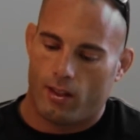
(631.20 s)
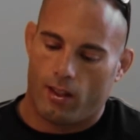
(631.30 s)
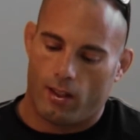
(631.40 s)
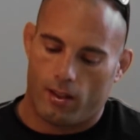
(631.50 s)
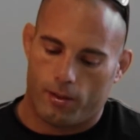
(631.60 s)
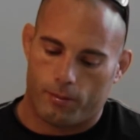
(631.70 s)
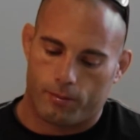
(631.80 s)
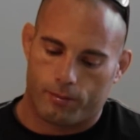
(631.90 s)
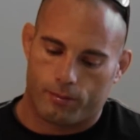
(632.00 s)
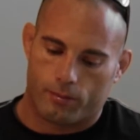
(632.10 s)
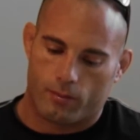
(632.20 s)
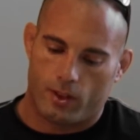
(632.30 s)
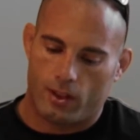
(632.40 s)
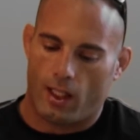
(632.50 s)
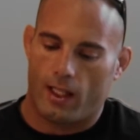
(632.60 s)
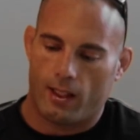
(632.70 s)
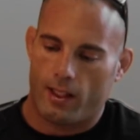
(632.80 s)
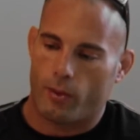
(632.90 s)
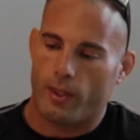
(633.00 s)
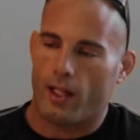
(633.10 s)
to
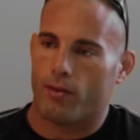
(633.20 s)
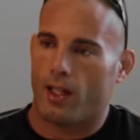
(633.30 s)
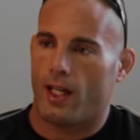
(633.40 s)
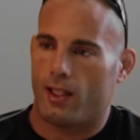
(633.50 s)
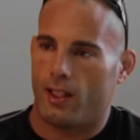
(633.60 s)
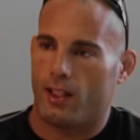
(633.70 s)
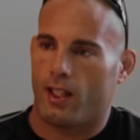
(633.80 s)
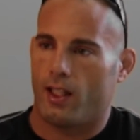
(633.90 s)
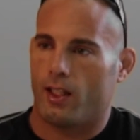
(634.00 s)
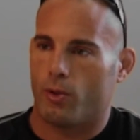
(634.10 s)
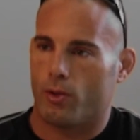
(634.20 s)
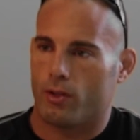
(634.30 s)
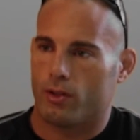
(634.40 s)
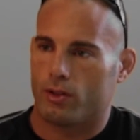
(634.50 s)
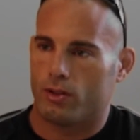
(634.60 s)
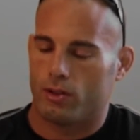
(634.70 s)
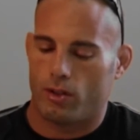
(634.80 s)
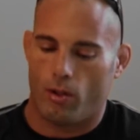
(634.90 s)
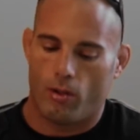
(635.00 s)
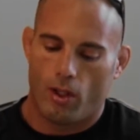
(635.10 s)
Thailand than we ever had at AKA headquarters.
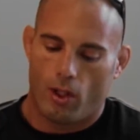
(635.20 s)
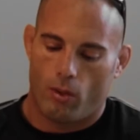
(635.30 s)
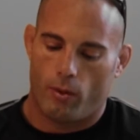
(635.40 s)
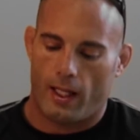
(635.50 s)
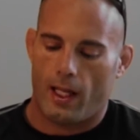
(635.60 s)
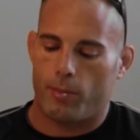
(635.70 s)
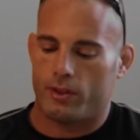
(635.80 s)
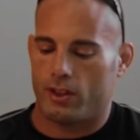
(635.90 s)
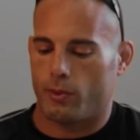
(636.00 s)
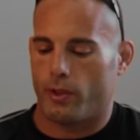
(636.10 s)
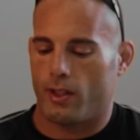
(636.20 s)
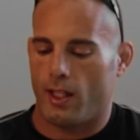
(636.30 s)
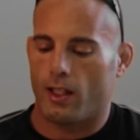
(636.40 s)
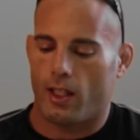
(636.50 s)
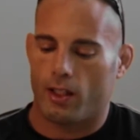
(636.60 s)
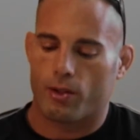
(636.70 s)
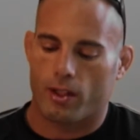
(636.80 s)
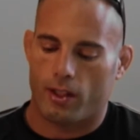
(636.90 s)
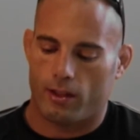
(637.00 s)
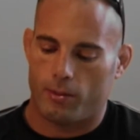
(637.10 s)
So what happens is with the AKA
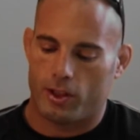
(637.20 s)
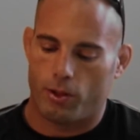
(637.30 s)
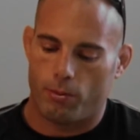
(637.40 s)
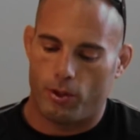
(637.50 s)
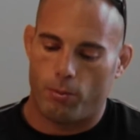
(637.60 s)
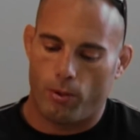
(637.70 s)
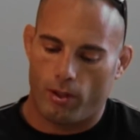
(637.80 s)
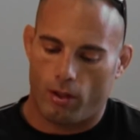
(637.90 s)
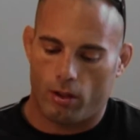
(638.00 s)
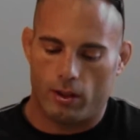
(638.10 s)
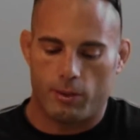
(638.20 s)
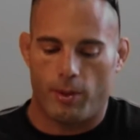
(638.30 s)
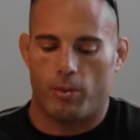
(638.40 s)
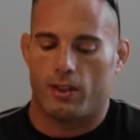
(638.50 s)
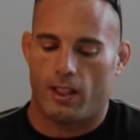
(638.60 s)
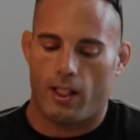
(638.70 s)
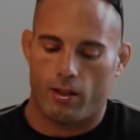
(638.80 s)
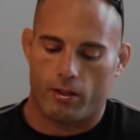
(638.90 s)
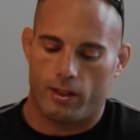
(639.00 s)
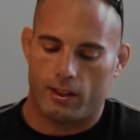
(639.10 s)
curriculum is you put all these people
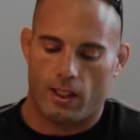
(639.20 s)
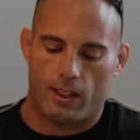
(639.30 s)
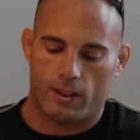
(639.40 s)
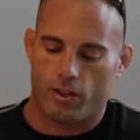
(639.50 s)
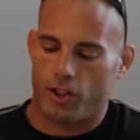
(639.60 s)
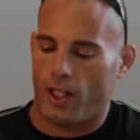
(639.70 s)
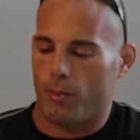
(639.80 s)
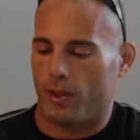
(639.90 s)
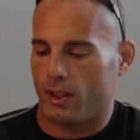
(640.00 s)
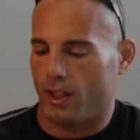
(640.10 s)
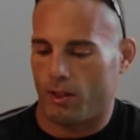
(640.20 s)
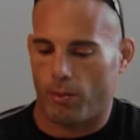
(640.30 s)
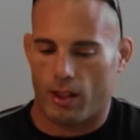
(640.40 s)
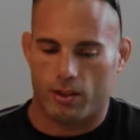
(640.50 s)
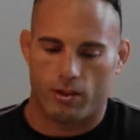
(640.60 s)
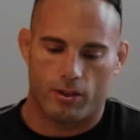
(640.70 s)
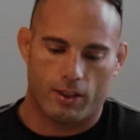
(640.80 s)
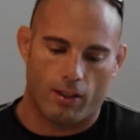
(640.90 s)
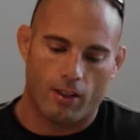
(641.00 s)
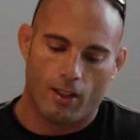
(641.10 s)
together, these guys that are champion kickboxers
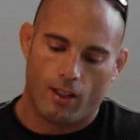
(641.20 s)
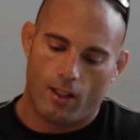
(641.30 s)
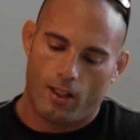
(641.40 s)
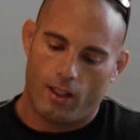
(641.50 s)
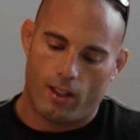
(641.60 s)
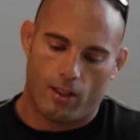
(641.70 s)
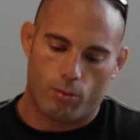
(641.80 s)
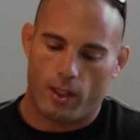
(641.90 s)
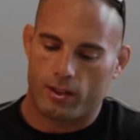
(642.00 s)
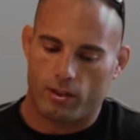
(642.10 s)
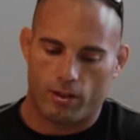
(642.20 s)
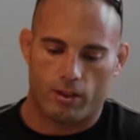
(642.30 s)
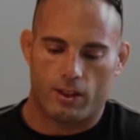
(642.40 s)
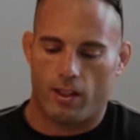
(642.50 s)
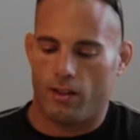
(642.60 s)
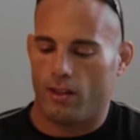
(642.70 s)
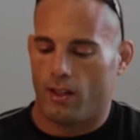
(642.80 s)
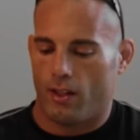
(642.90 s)
and wrestlers and